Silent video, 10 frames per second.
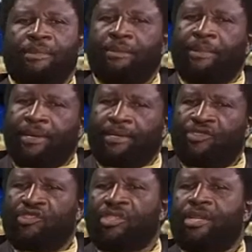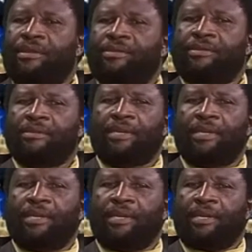mathematics teachers.
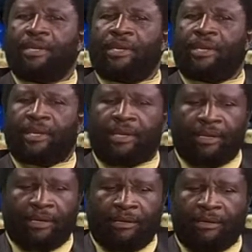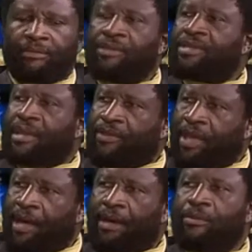These are
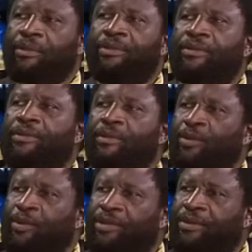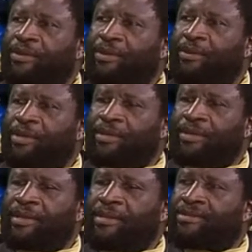there with
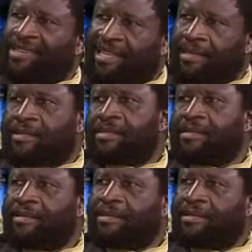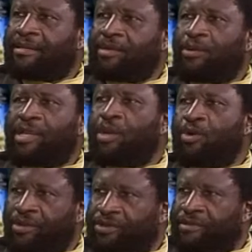the skills, the
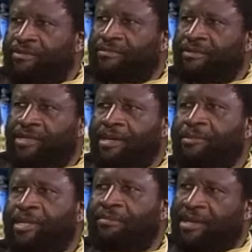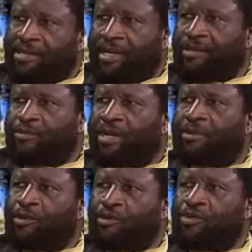knowledge, the subject mastery to be
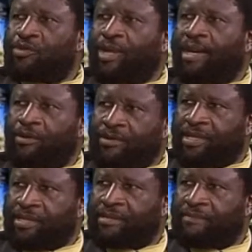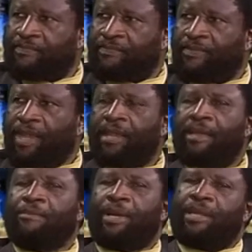able to handle these.
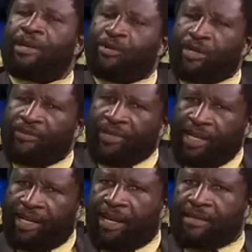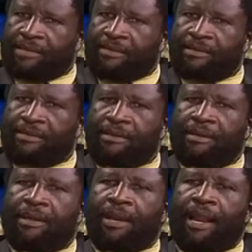But then we have areas
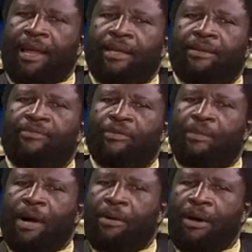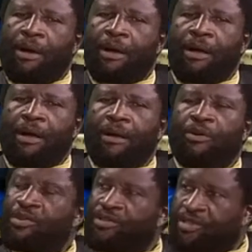like from our
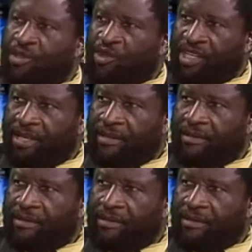constitution,